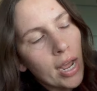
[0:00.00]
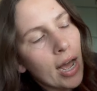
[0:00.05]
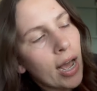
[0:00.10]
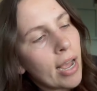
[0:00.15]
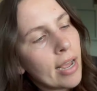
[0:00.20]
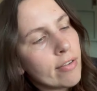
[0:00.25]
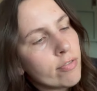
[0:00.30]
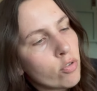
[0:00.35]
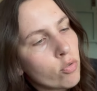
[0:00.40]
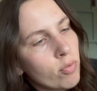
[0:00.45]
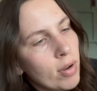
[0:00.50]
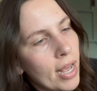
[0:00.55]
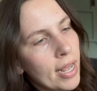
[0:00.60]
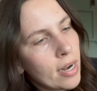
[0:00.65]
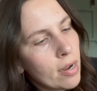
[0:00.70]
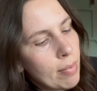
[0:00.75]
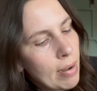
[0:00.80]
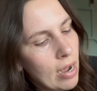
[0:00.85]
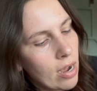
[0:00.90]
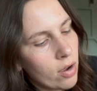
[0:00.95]
I've read
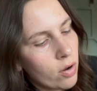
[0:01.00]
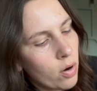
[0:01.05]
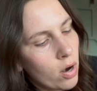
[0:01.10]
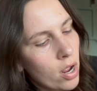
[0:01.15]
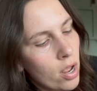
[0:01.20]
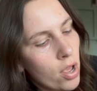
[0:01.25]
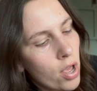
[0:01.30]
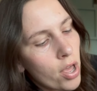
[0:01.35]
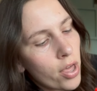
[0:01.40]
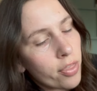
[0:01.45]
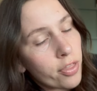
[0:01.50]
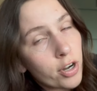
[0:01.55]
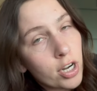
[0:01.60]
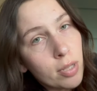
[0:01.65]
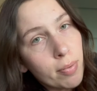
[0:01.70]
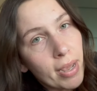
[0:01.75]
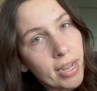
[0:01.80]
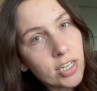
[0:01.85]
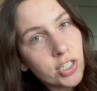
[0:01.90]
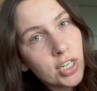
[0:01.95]
about 30
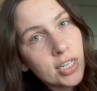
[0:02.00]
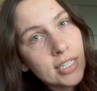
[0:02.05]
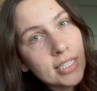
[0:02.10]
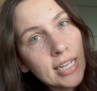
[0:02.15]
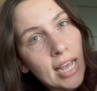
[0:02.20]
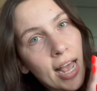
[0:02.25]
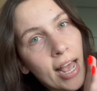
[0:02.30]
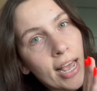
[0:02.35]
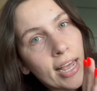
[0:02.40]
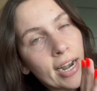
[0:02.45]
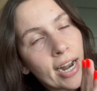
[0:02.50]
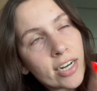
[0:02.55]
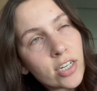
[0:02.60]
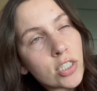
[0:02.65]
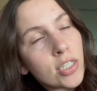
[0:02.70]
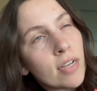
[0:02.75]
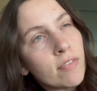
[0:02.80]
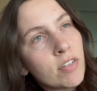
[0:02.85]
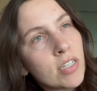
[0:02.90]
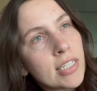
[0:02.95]
pages and I
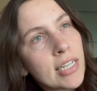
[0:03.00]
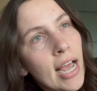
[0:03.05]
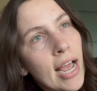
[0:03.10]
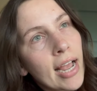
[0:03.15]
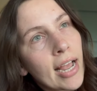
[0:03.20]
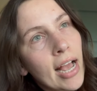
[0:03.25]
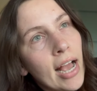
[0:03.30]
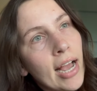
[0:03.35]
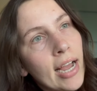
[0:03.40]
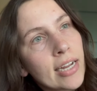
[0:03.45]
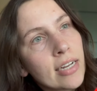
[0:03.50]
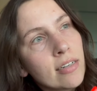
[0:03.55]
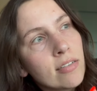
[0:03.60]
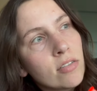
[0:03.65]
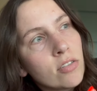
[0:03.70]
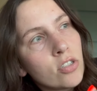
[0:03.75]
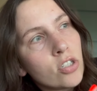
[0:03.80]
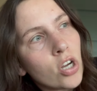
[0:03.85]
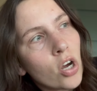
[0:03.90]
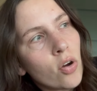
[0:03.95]
just have to say, I
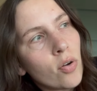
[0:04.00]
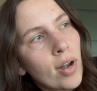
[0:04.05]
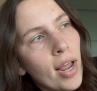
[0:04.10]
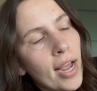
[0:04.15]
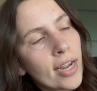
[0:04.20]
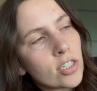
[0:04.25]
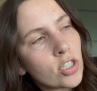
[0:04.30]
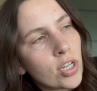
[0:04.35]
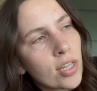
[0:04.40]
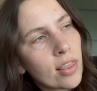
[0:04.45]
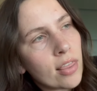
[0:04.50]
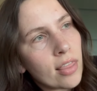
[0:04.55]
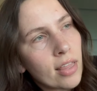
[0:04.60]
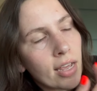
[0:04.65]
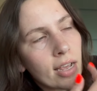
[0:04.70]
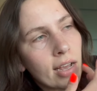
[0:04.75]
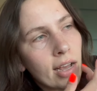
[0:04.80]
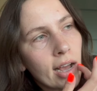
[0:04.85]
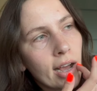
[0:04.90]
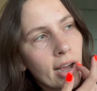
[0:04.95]
don't actually
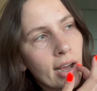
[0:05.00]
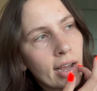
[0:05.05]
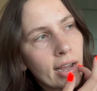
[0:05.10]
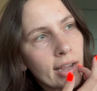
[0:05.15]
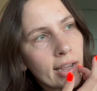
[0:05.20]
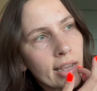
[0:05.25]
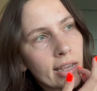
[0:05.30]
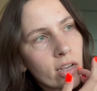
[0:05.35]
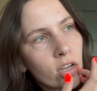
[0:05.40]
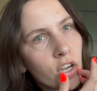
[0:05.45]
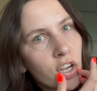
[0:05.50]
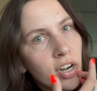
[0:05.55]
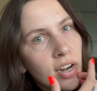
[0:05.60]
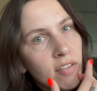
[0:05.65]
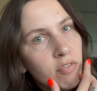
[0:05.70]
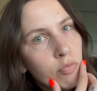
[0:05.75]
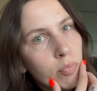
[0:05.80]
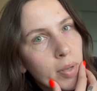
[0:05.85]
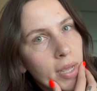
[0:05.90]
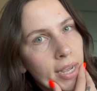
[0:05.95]
think I could
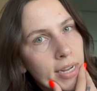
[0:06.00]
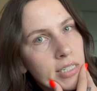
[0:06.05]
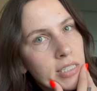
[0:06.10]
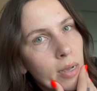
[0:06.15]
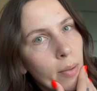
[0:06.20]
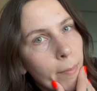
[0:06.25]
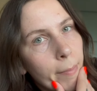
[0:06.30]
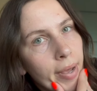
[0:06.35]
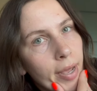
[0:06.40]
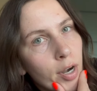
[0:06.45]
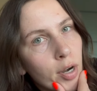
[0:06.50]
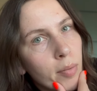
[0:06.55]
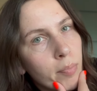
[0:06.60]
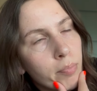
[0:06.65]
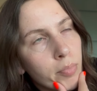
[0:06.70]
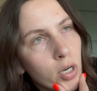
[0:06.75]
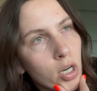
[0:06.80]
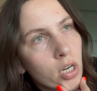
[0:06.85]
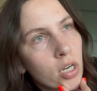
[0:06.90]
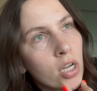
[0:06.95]
have picked a better
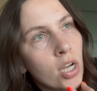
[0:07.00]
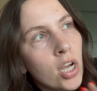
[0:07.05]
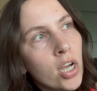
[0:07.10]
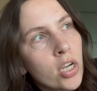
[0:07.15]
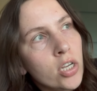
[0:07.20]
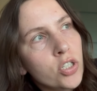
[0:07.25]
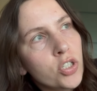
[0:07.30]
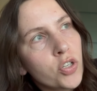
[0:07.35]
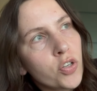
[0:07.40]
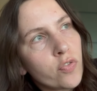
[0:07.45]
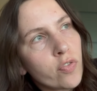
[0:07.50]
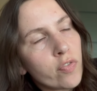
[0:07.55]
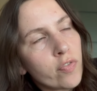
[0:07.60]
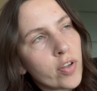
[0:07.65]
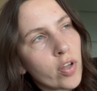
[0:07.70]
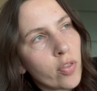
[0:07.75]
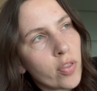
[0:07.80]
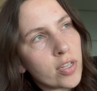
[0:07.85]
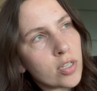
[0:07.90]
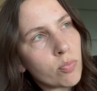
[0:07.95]
book to
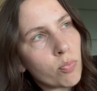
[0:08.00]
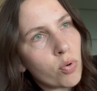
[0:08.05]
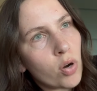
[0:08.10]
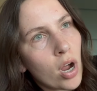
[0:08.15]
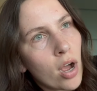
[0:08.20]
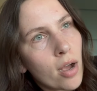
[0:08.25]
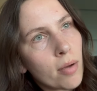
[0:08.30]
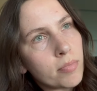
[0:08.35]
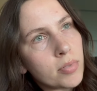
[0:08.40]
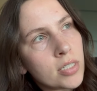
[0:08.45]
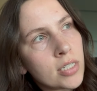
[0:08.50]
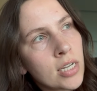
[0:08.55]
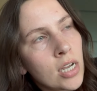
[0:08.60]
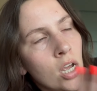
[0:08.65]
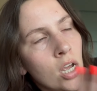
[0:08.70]
fulfill this prompt.